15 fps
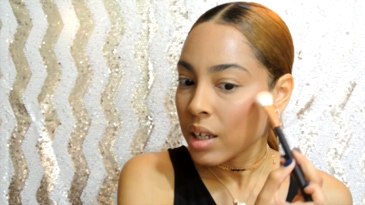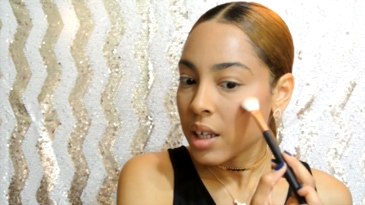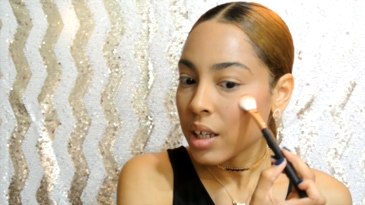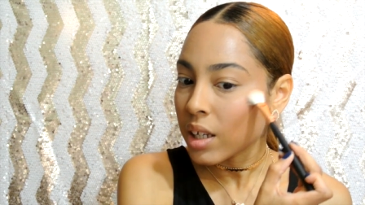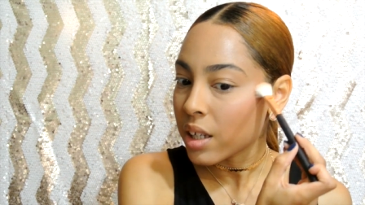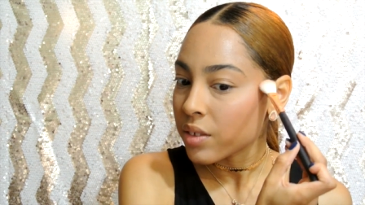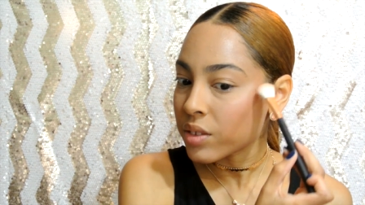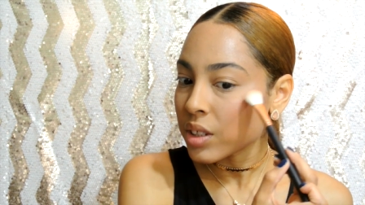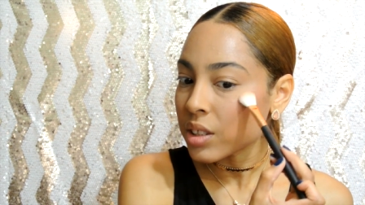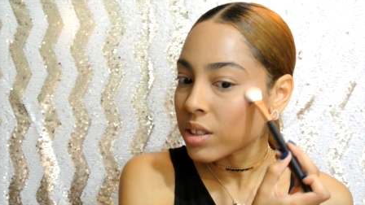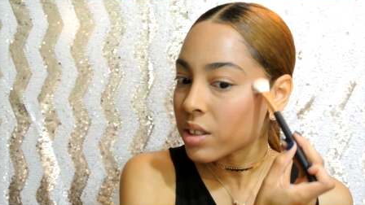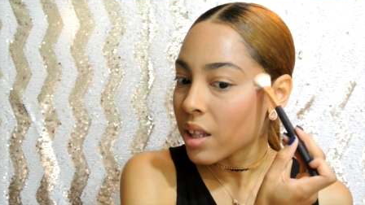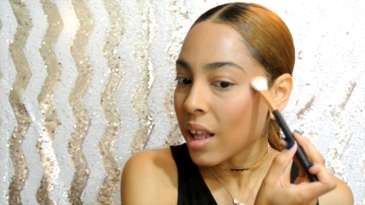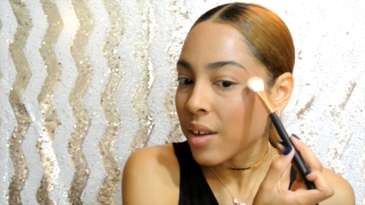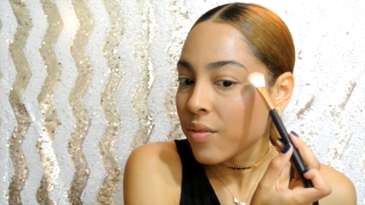It gives it
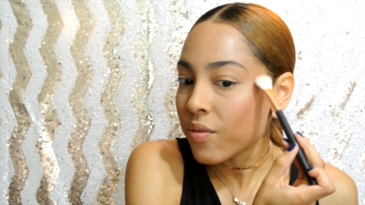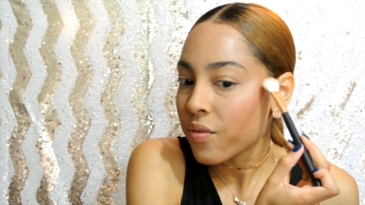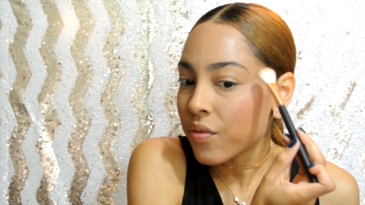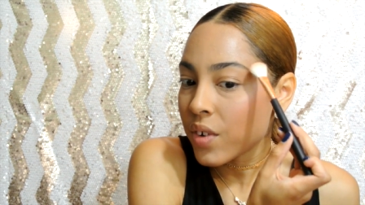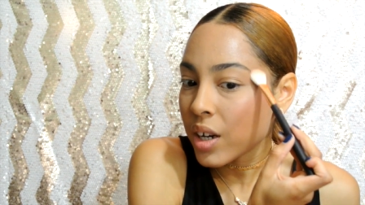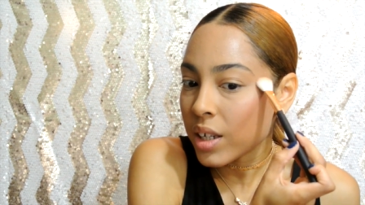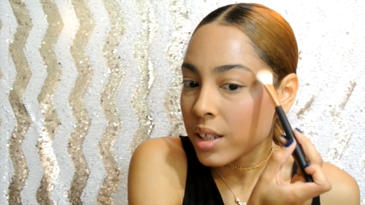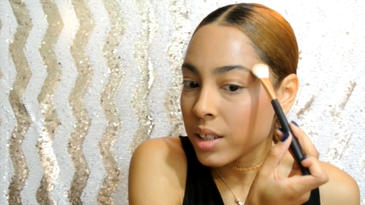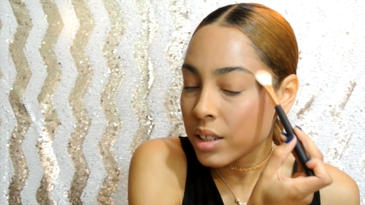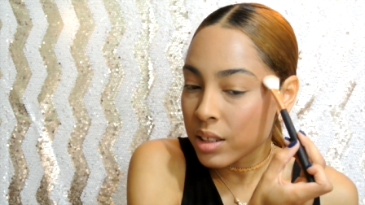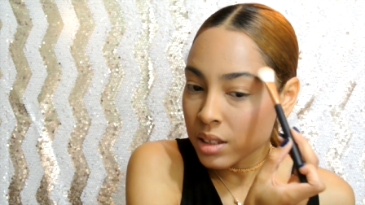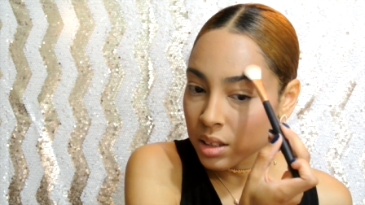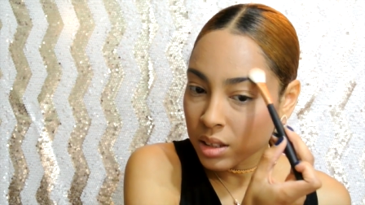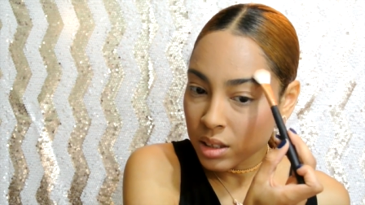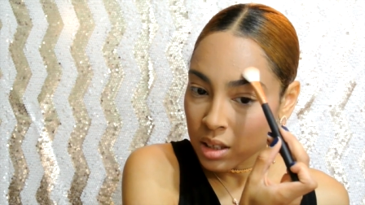that fun,
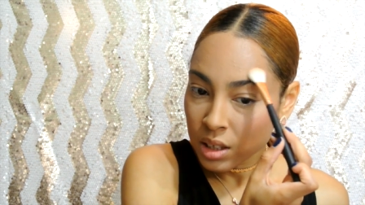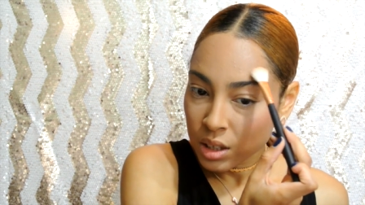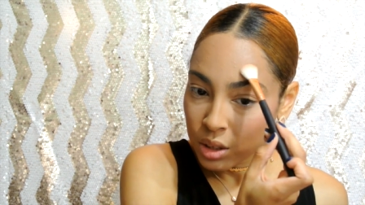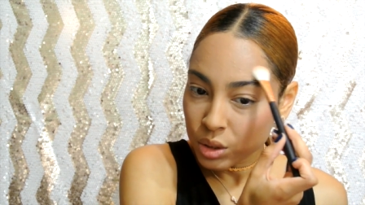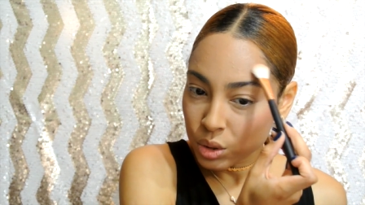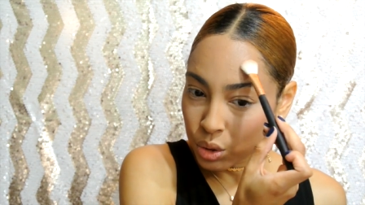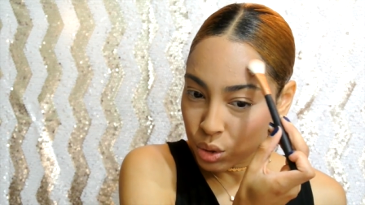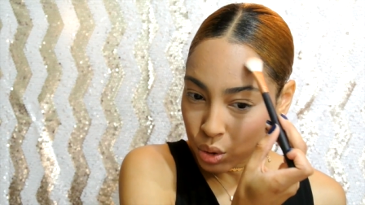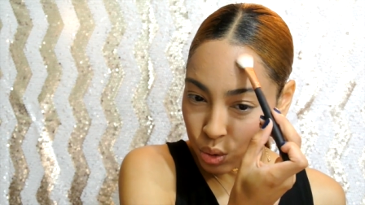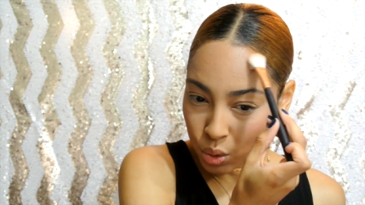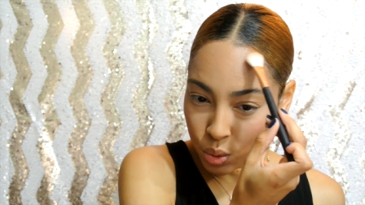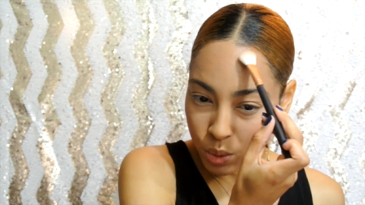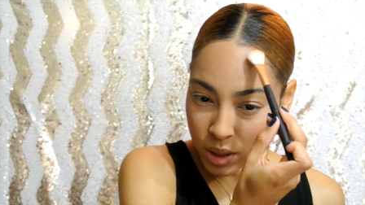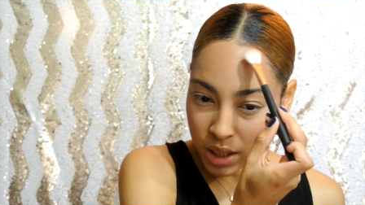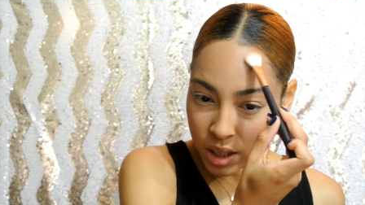
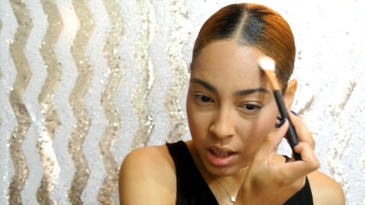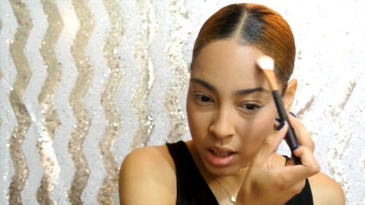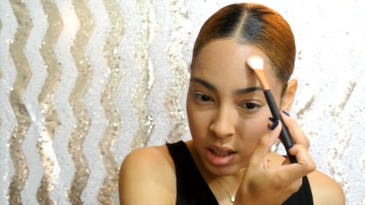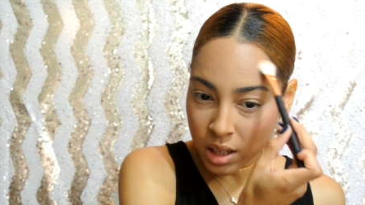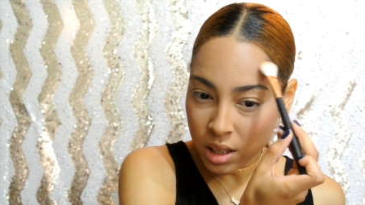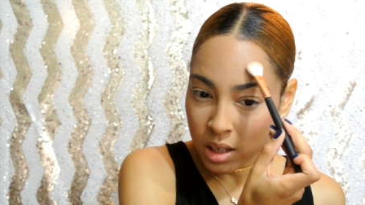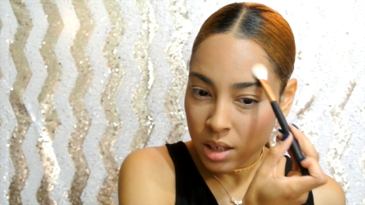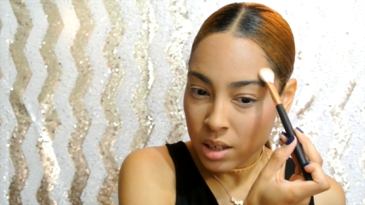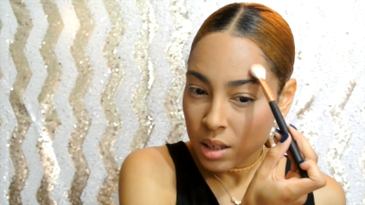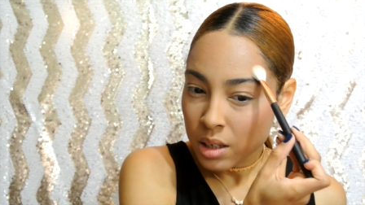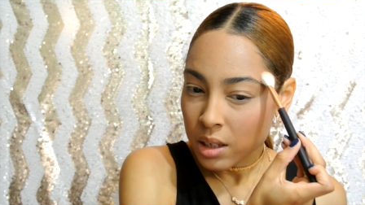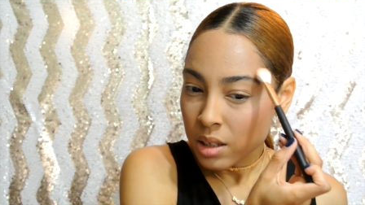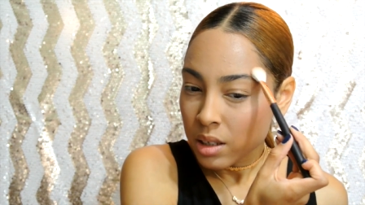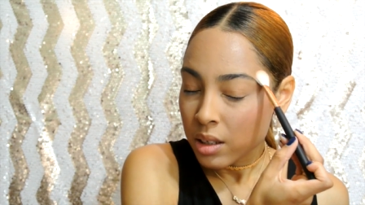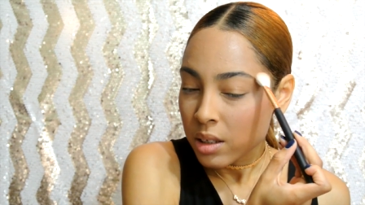dewy,
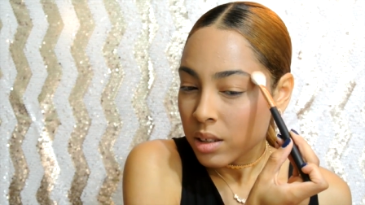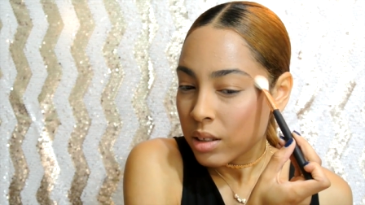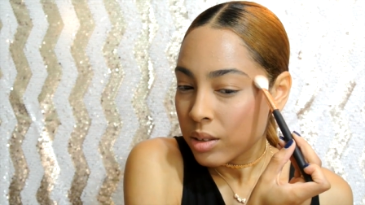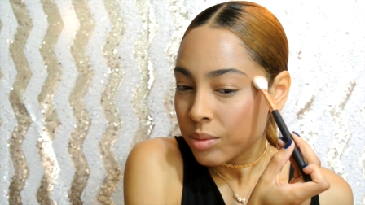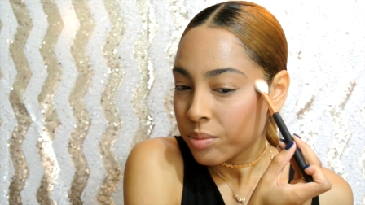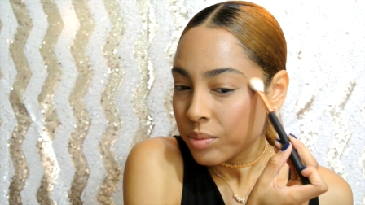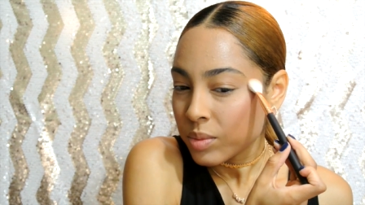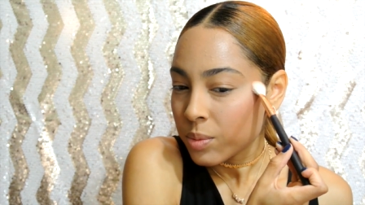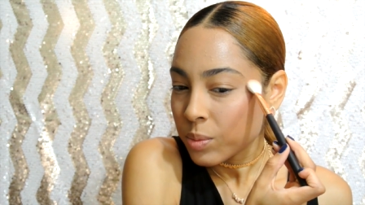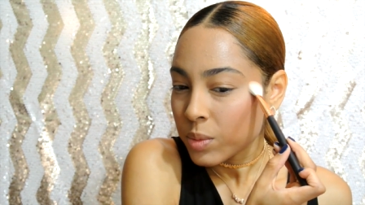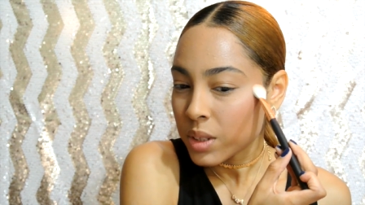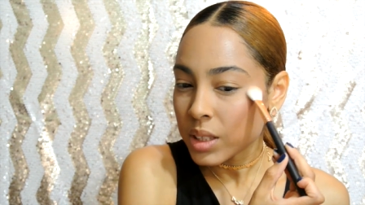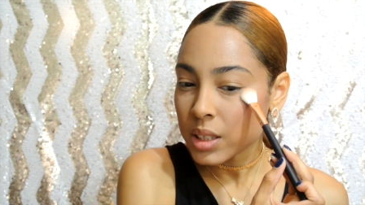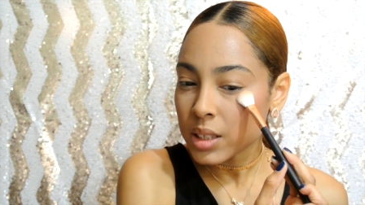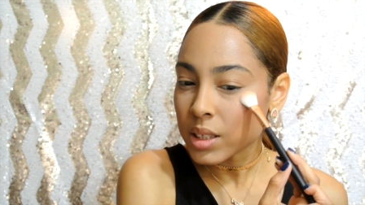
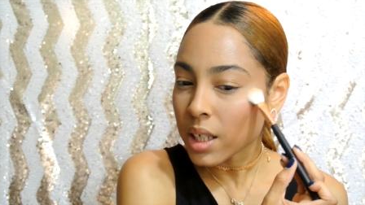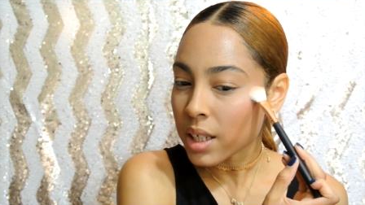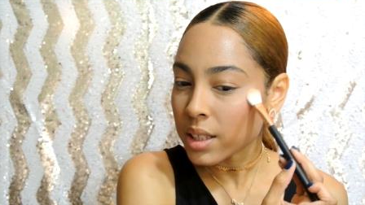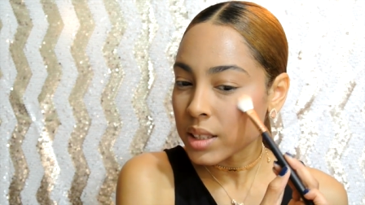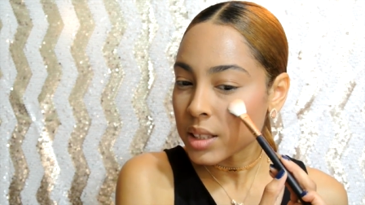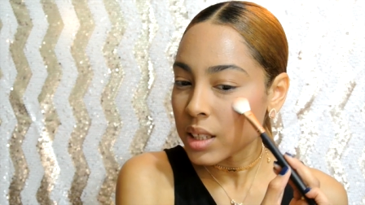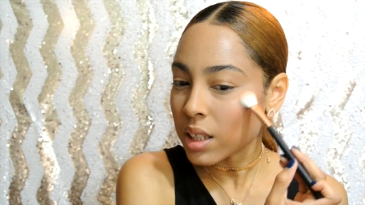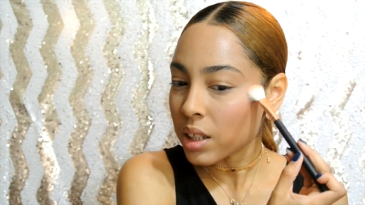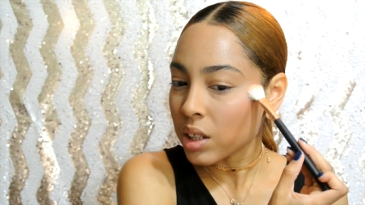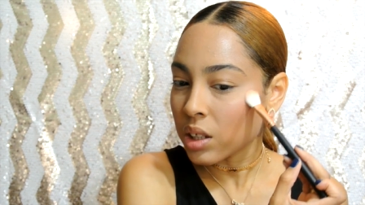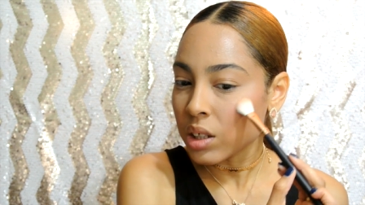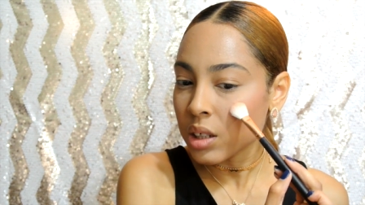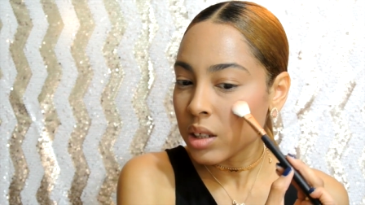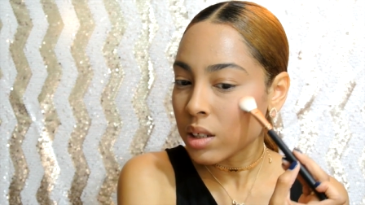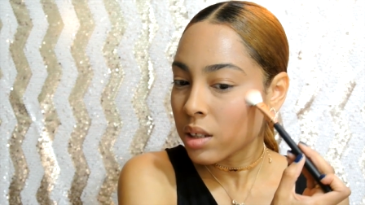sexy
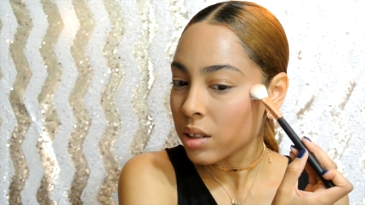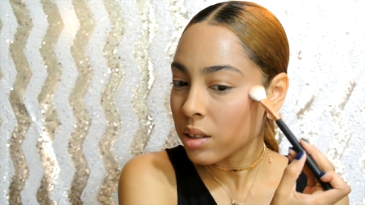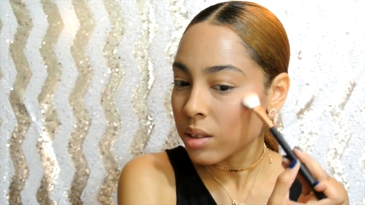look.